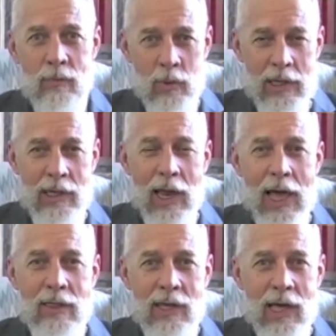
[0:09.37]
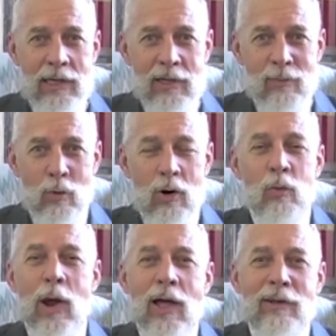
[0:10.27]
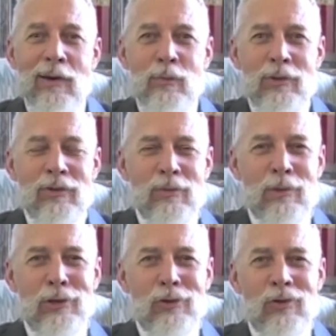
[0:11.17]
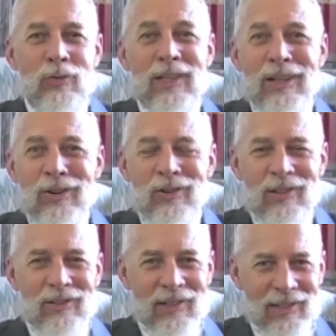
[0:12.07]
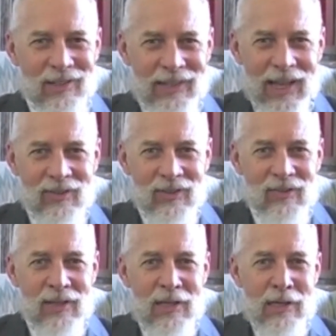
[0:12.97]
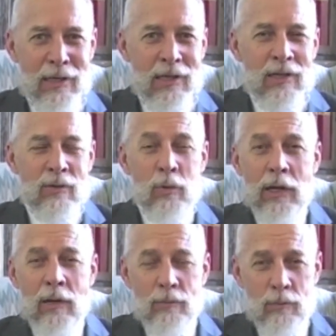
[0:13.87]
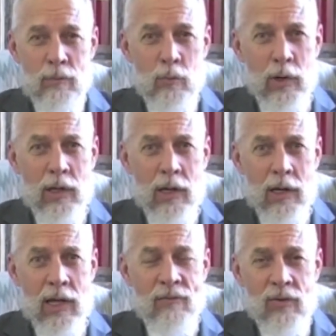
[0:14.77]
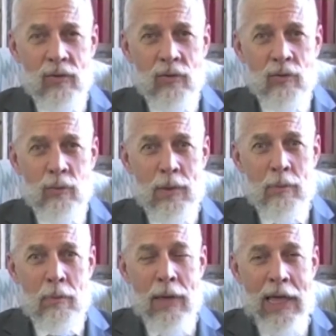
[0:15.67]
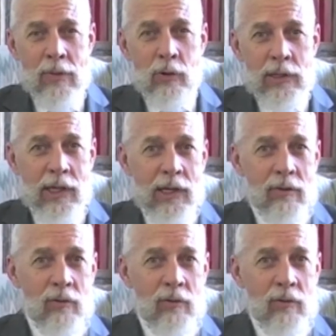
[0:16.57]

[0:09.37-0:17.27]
We didn't like the idea of Warrant Roundup, which has been used for years in, in Texas to bring, bring uh, emphasis to people paying their tickets.